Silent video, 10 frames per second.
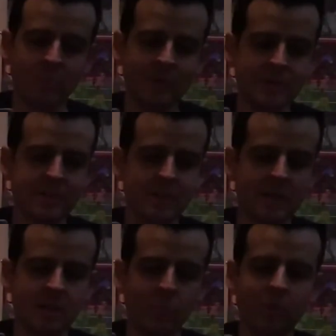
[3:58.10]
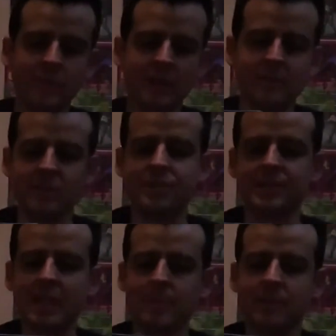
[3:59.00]
was Wolverine versus
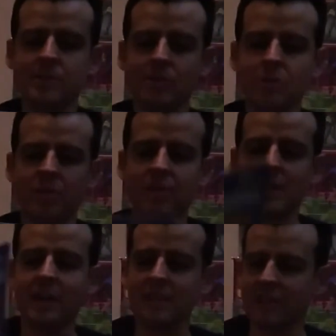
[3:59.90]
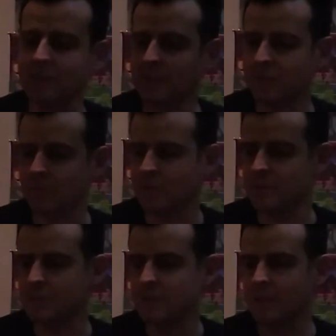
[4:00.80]
Sabretooth, and I think the other was